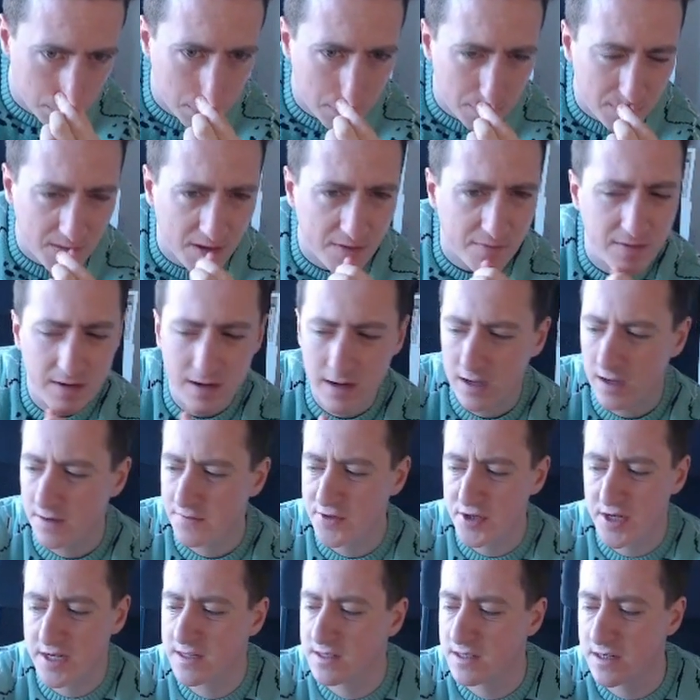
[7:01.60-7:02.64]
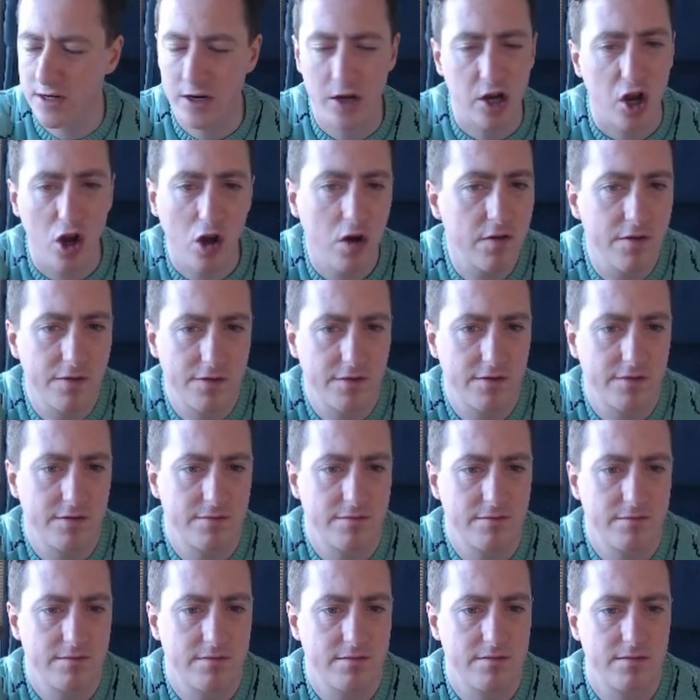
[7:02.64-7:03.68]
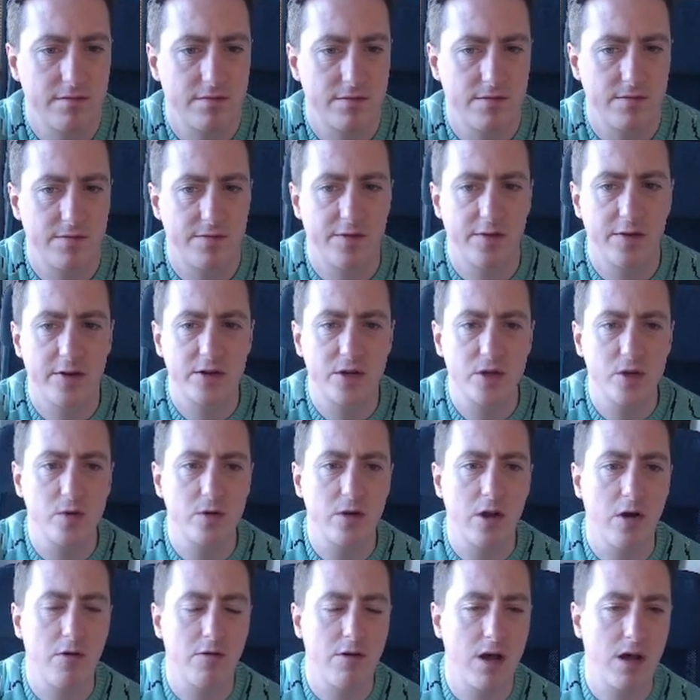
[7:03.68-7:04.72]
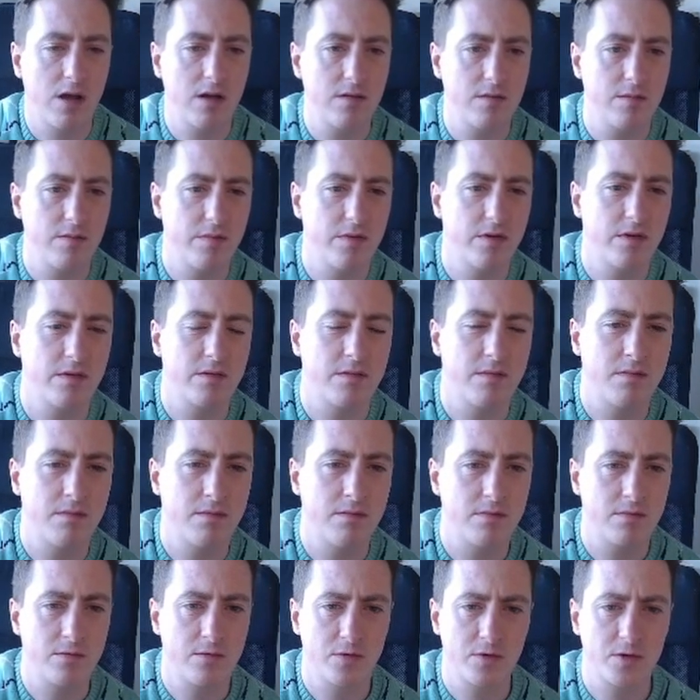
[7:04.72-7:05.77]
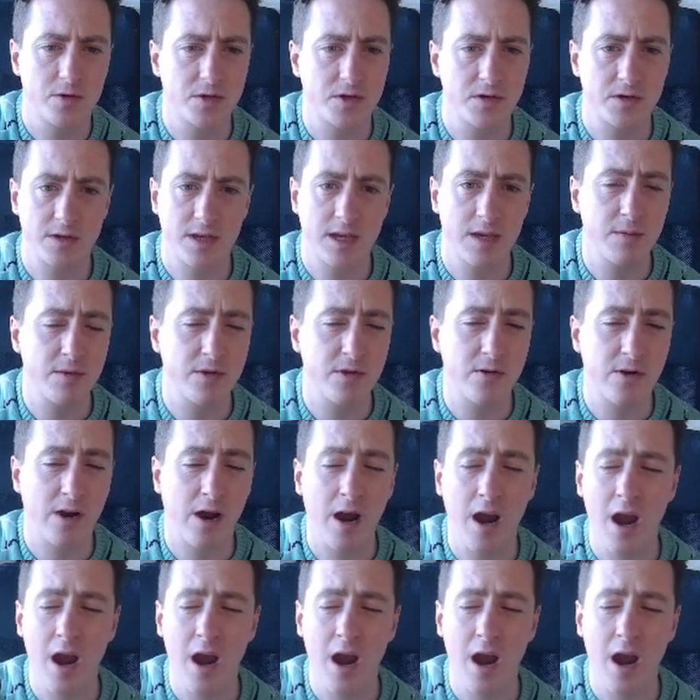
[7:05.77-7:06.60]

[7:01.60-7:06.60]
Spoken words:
I feel like I've jinxed it enough for it to go wrong, but we'll just keep doing